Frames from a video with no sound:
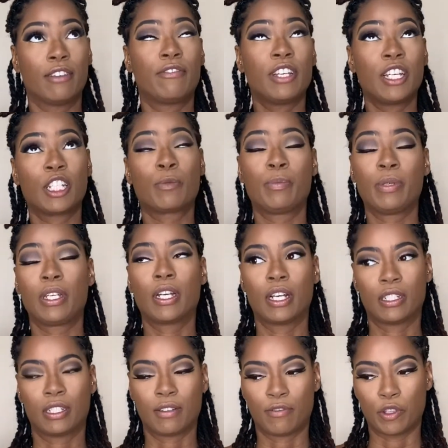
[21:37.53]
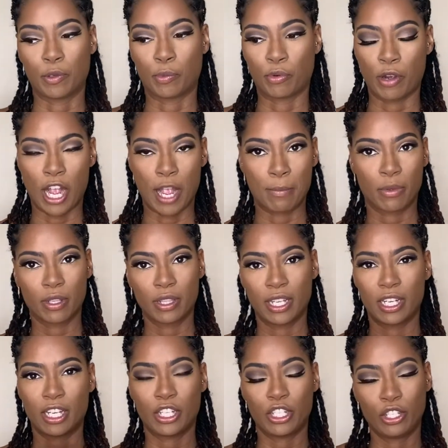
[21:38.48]
it's because of the primer
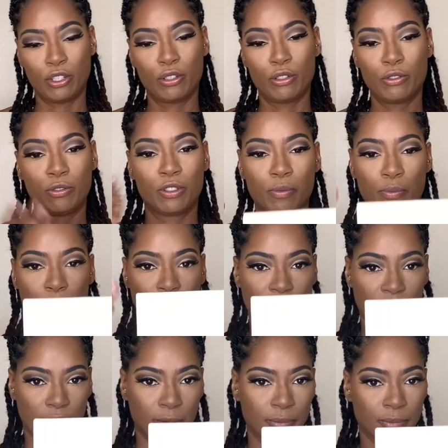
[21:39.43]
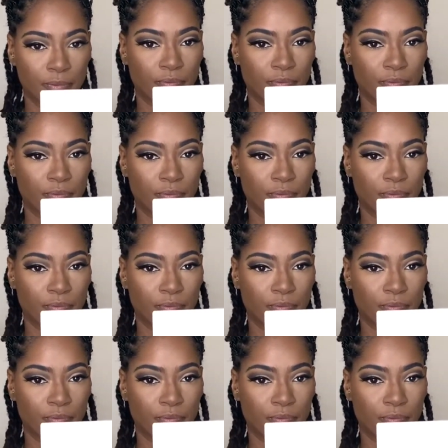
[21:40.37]
that I use, but